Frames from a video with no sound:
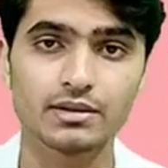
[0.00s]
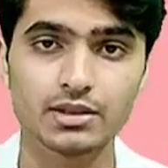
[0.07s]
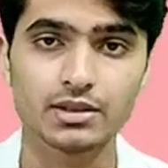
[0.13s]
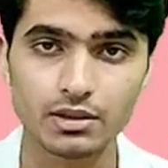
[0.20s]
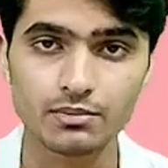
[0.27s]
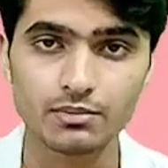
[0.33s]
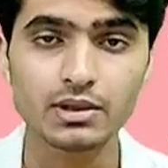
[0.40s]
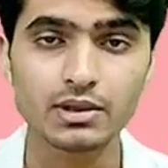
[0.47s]

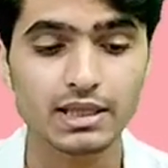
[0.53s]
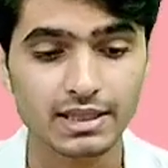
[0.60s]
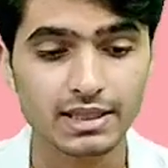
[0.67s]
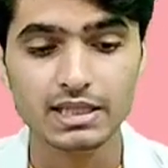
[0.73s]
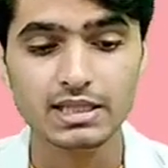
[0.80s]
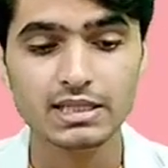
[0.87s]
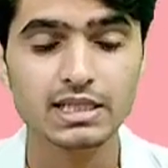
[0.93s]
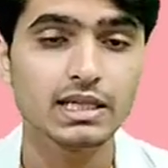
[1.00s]
term, that
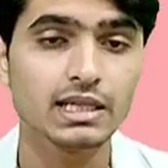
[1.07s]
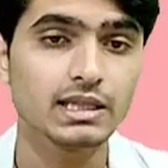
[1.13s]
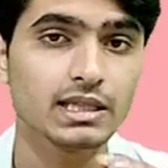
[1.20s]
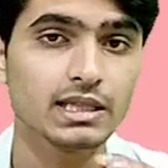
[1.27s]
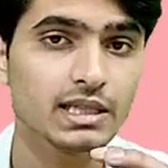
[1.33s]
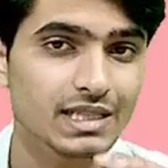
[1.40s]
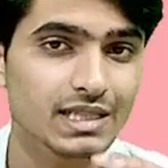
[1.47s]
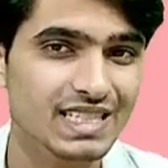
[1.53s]
is
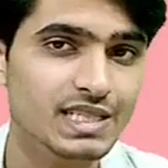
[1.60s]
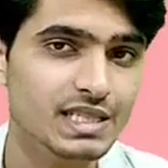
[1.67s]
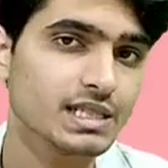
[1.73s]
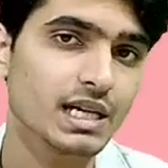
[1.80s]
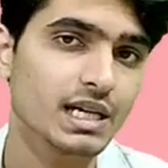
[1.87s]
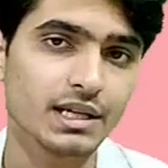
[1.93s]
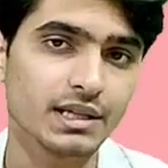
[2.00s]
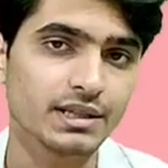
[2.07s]
the DCI,